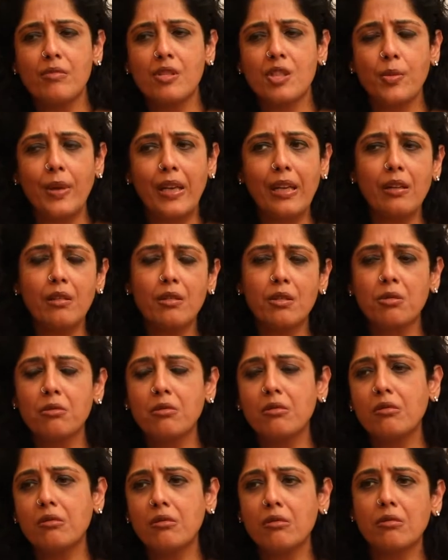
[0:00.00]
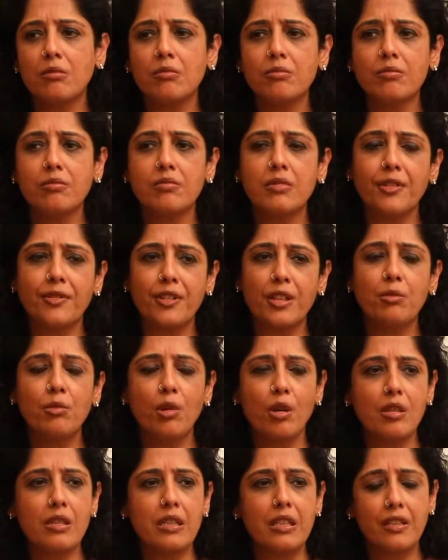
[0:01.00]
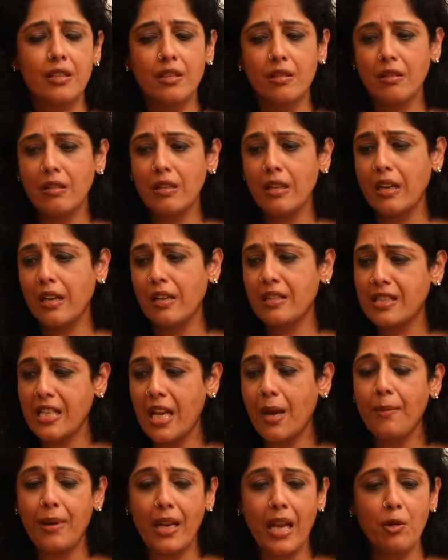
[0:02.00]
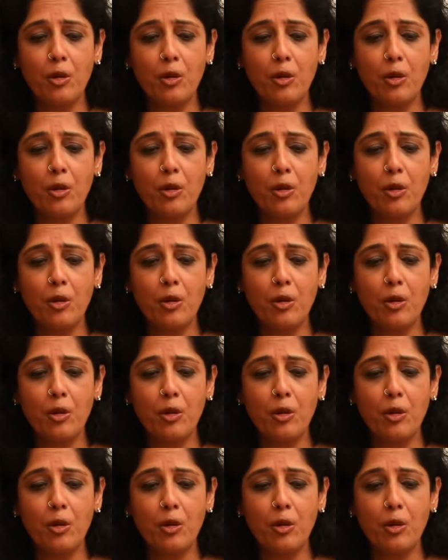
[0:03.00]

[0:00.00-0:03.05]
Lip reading: swing to different books in the same day.